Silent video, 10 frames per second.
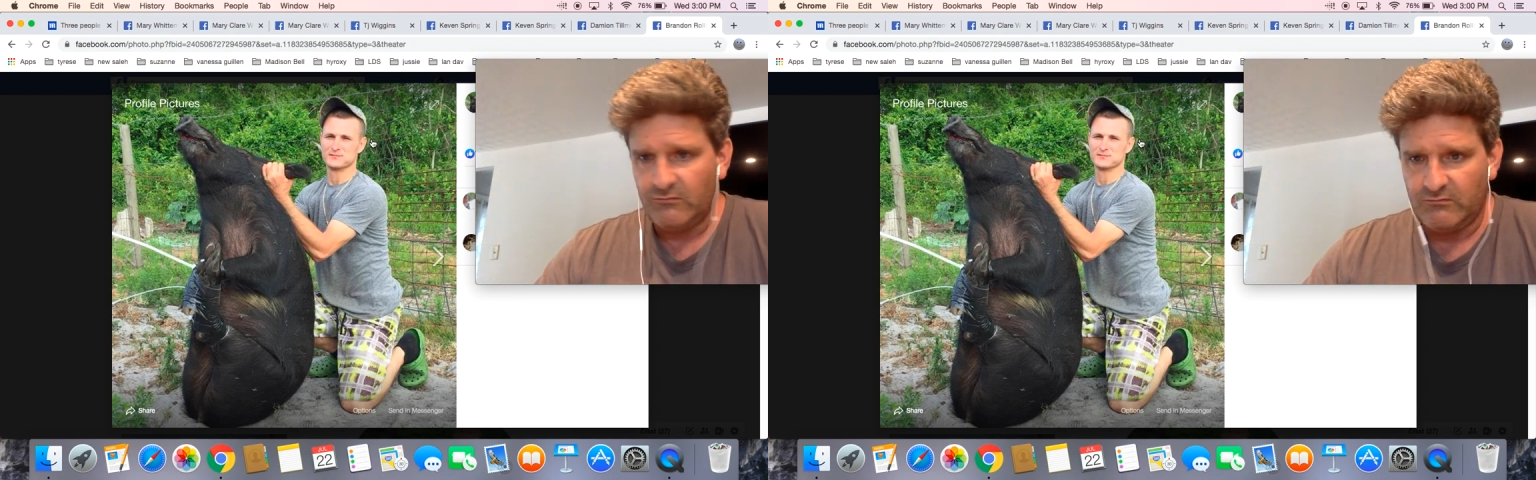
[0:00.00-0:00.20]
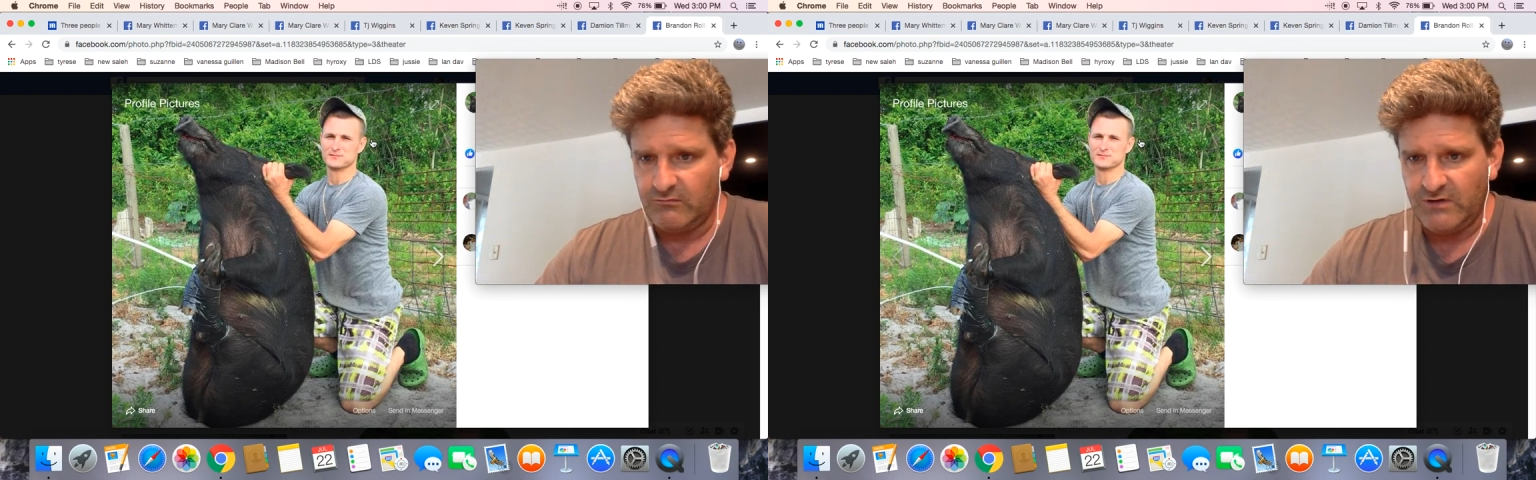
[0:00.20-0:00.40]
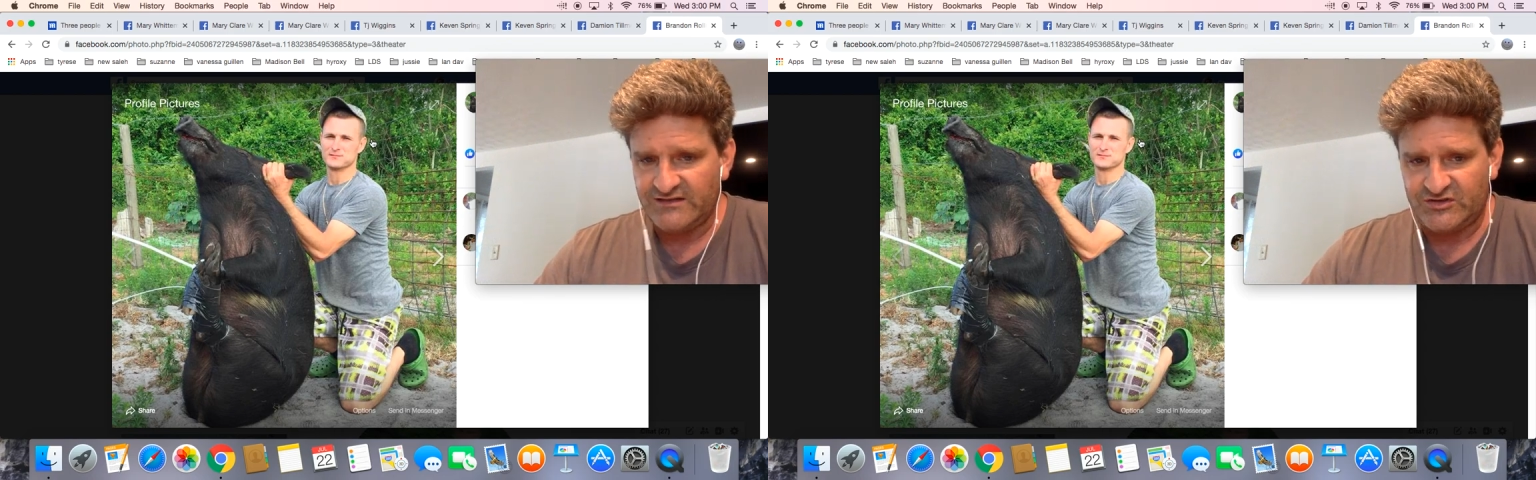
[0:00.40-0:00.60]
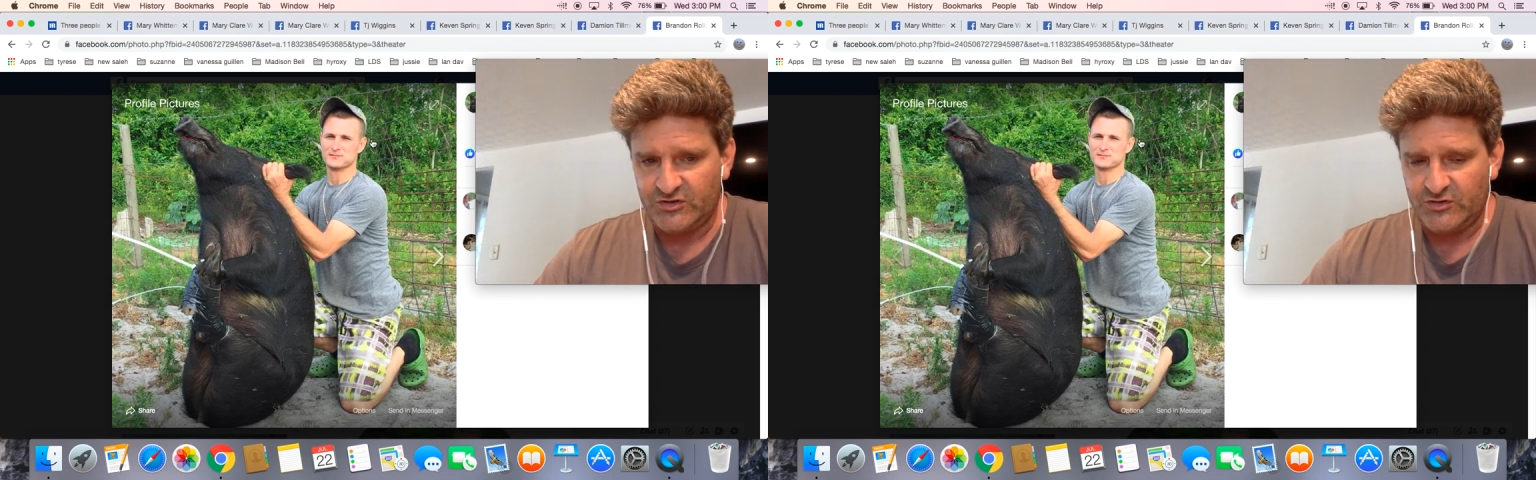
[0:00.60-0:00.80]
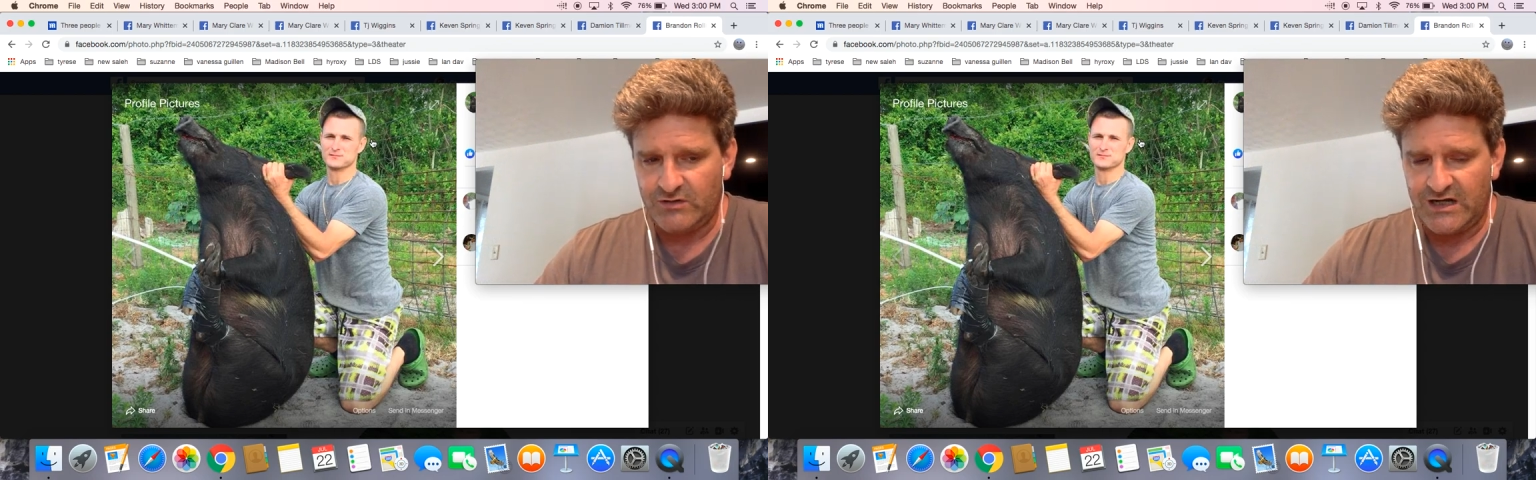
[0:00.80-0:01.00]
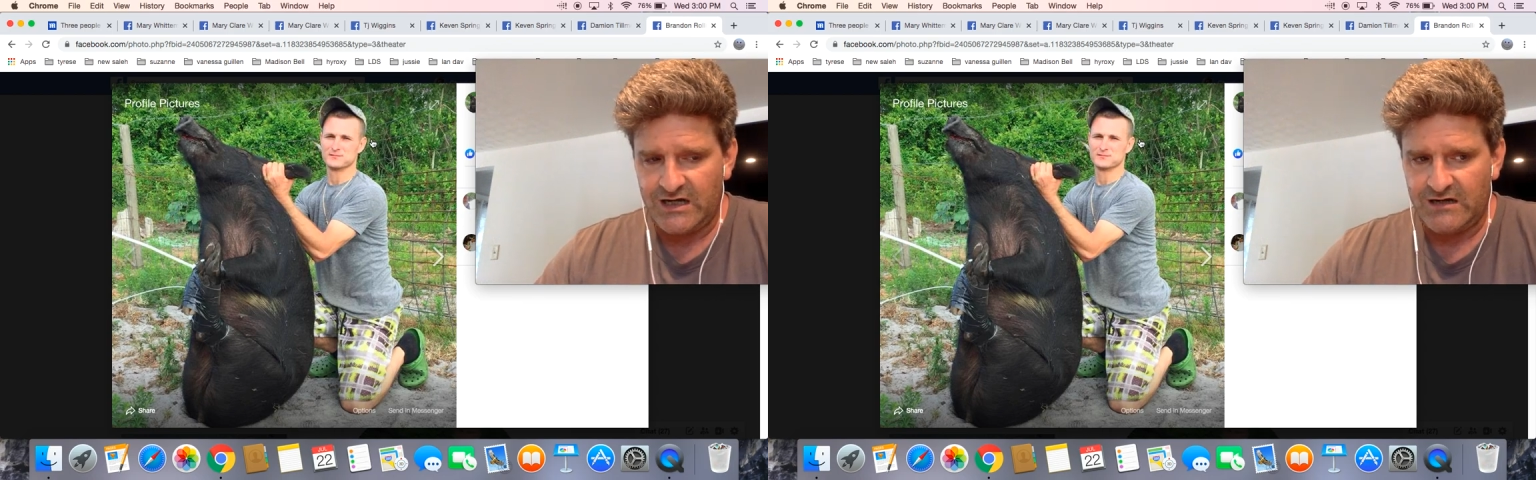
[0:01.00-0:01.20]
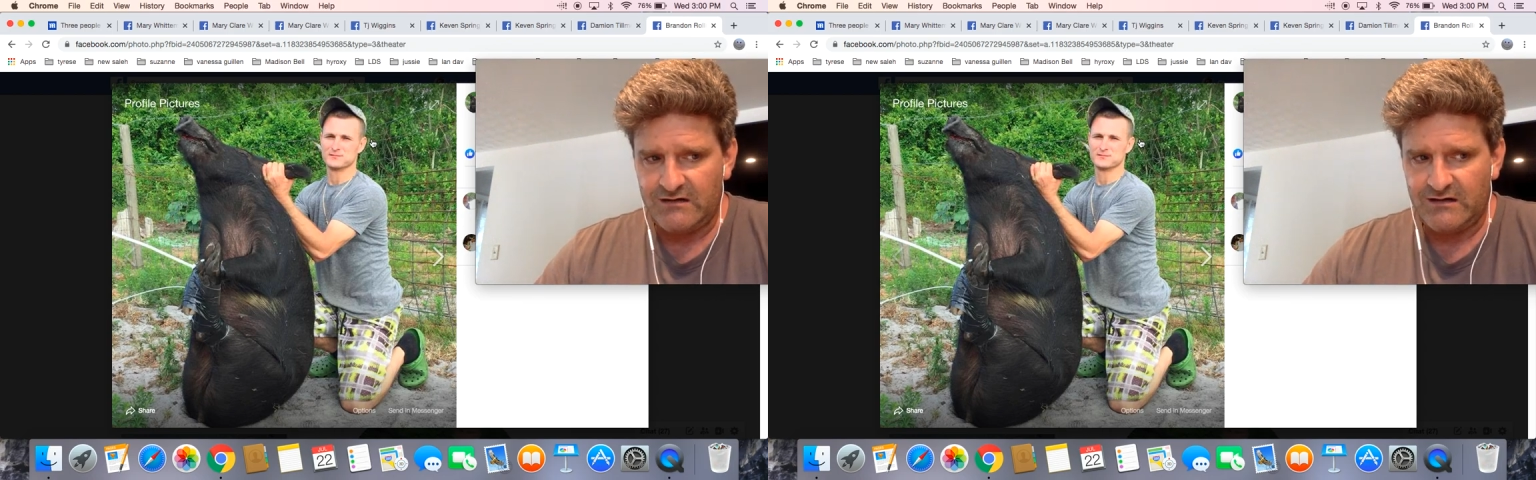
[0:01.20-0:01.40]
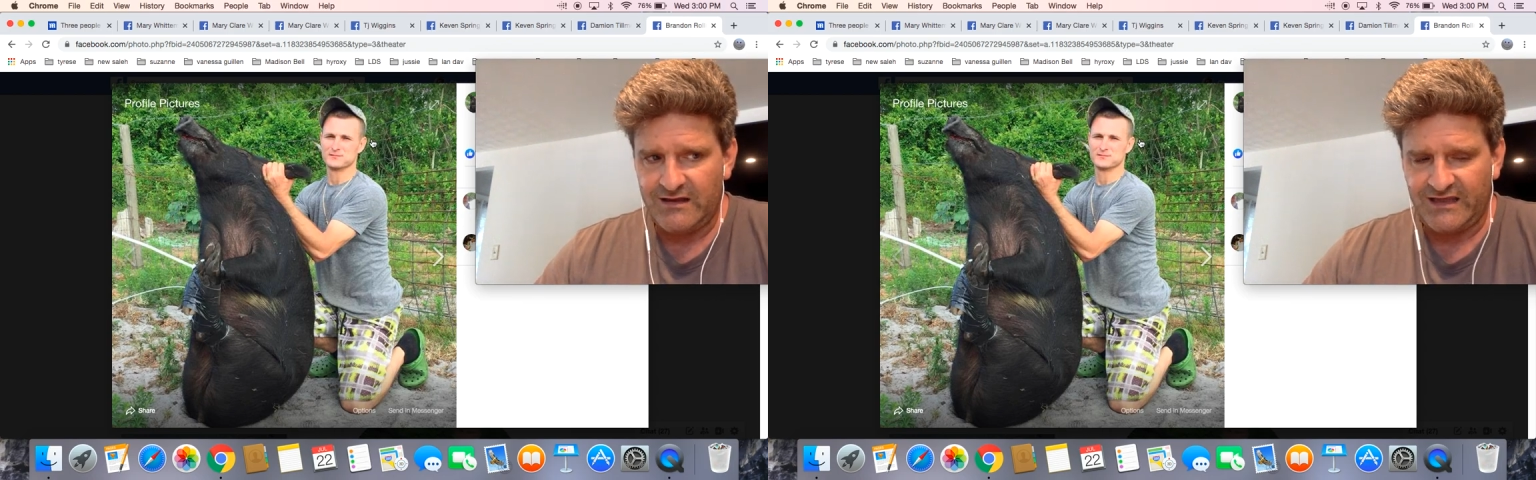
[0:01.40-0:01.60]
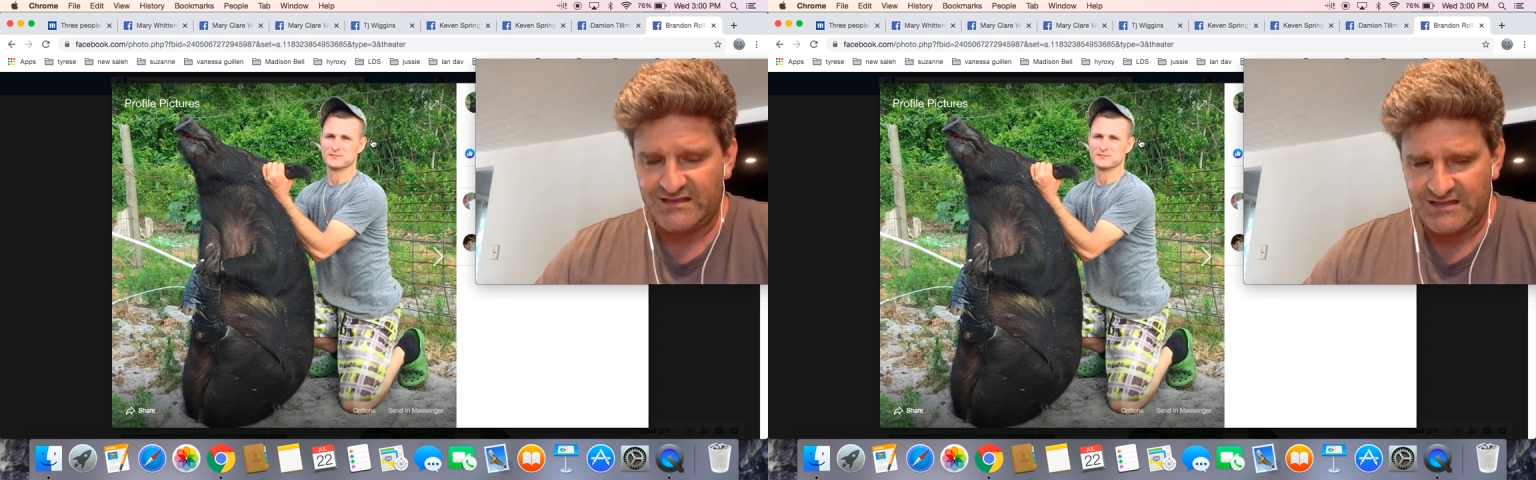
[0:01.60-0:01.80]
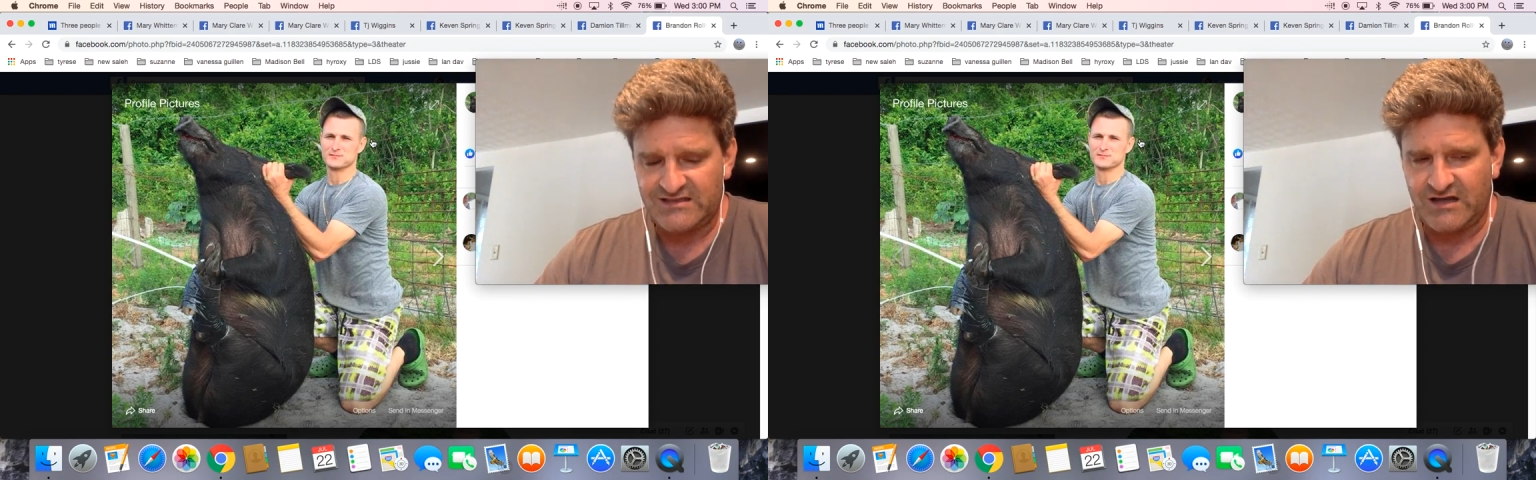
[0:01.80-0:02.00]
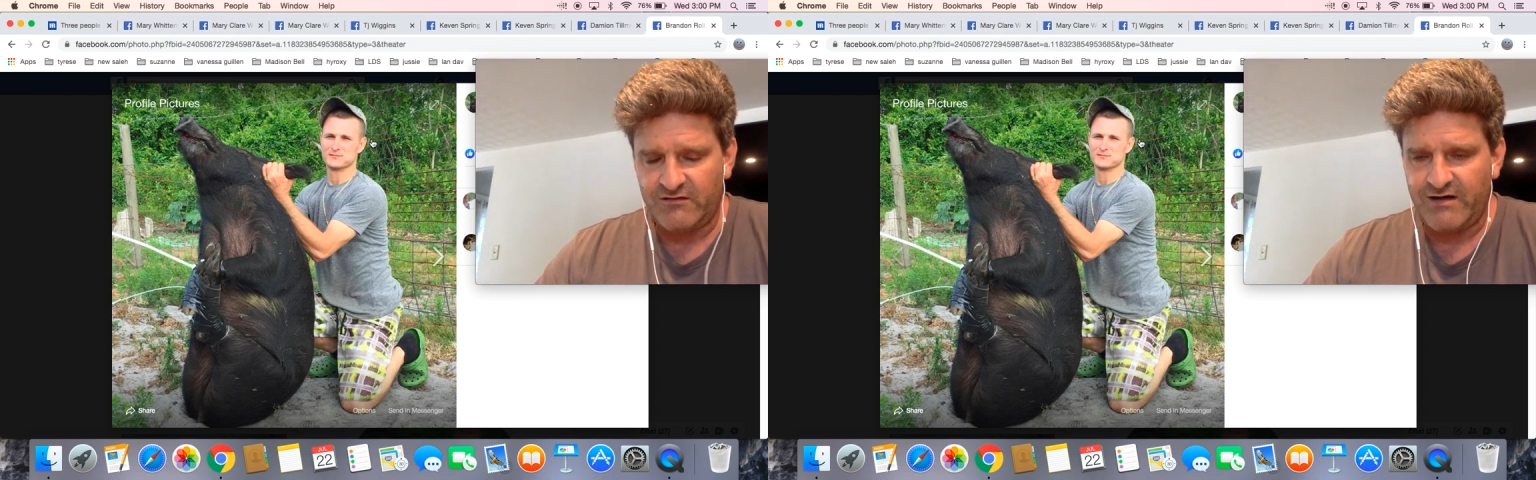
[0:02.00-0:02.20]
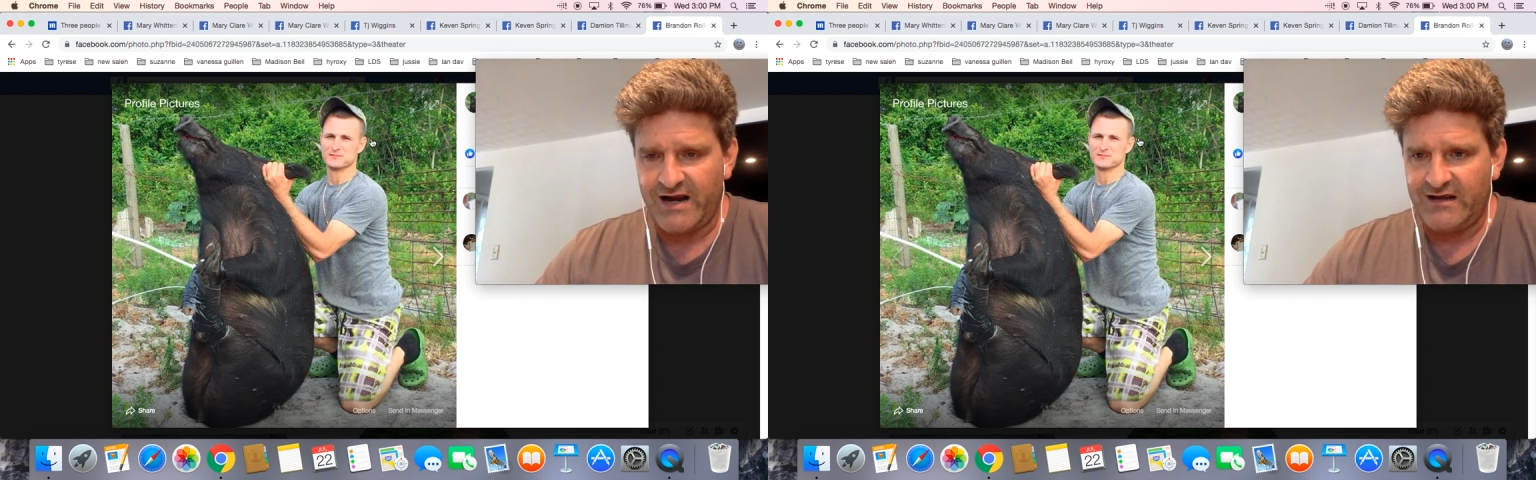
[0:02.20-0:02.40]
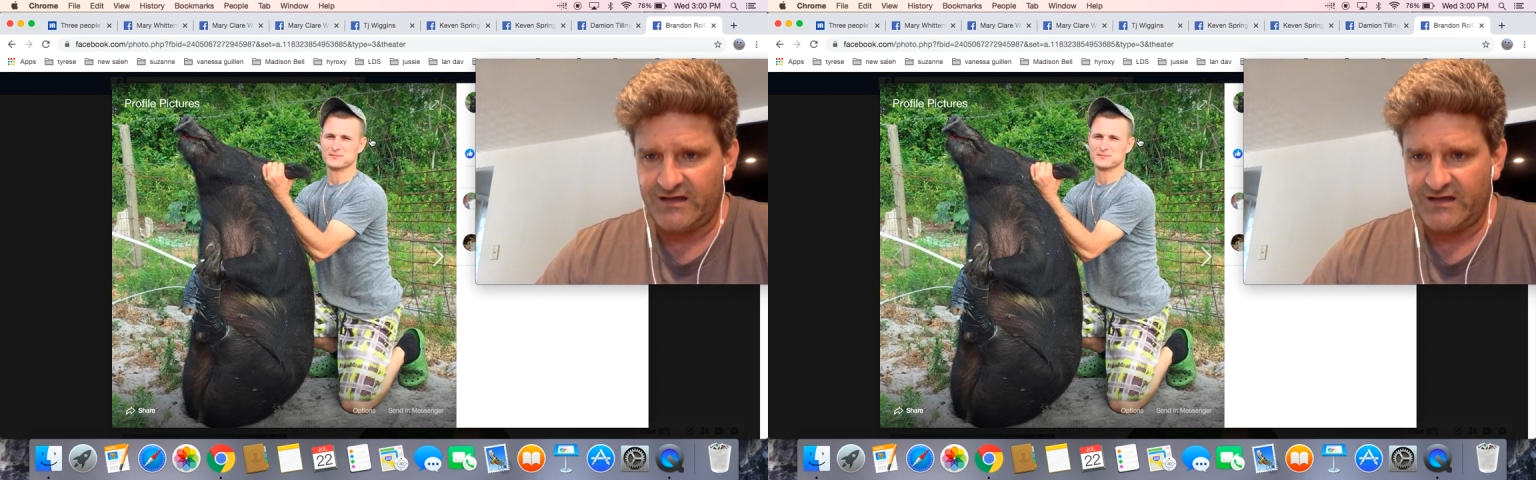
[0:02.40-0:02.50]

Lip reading: went to, I think it's in Sunray,